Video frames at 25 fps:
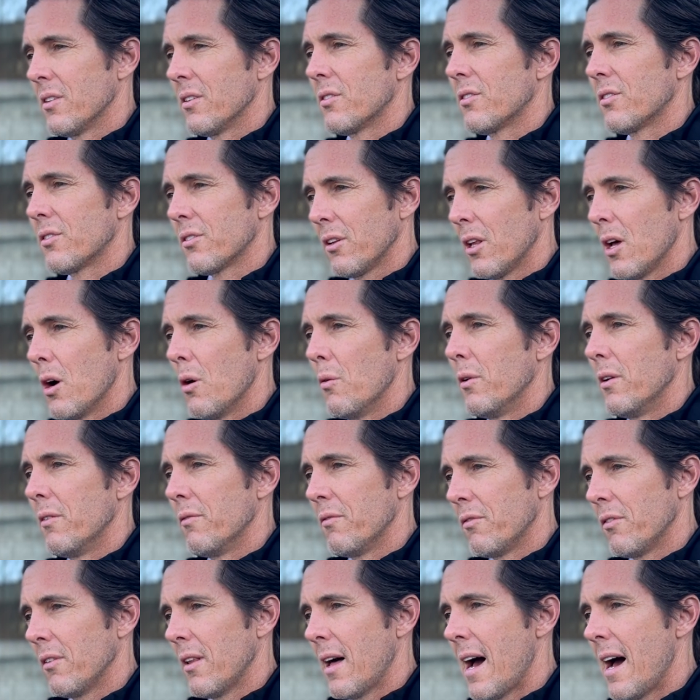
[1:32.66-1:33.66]
it's slow and
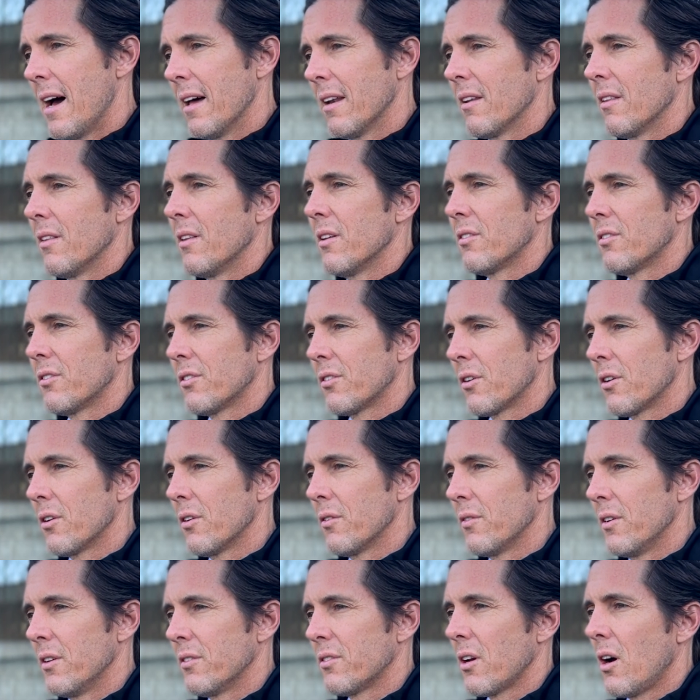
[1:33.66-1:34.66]
flat, this
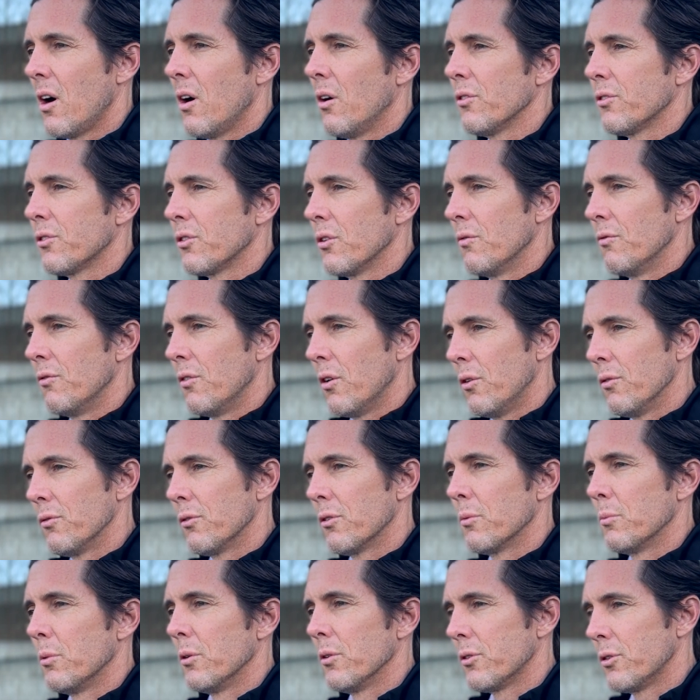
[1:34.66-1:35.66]
serve is also
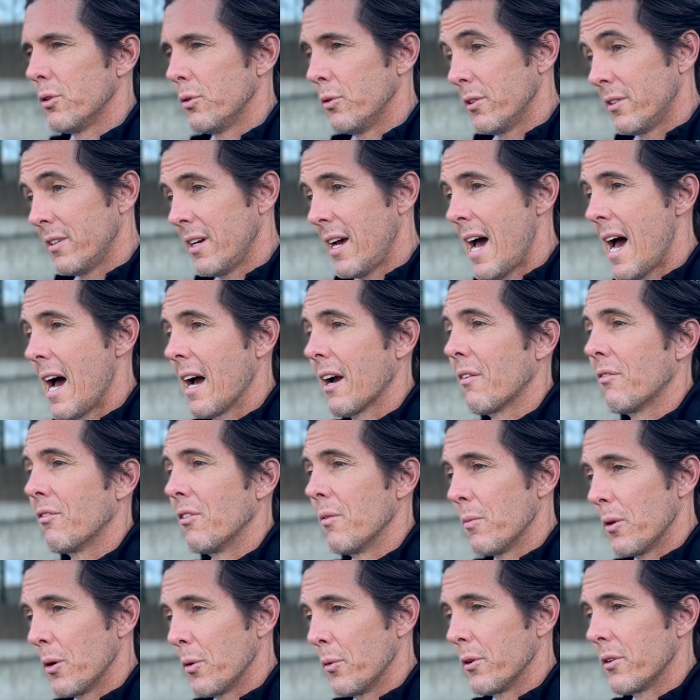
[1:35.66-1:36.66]
vulnerable to attack
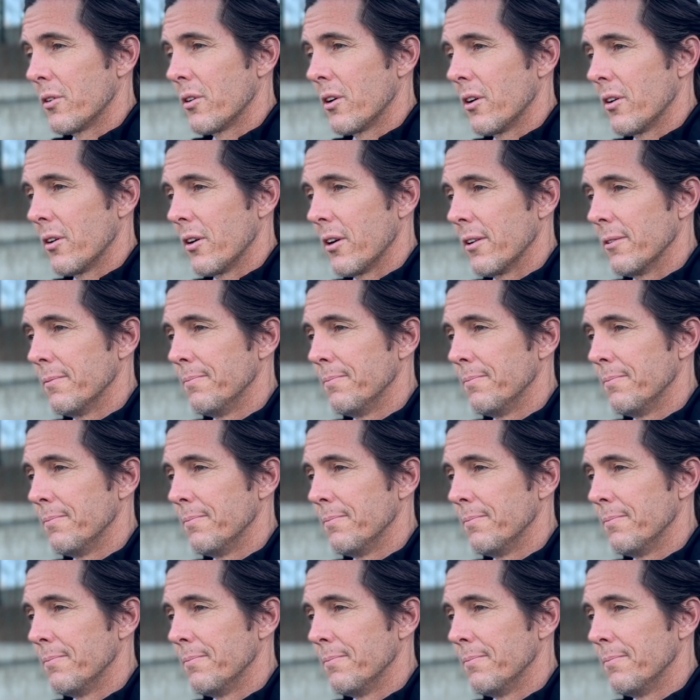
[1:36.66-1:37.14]
from the returner.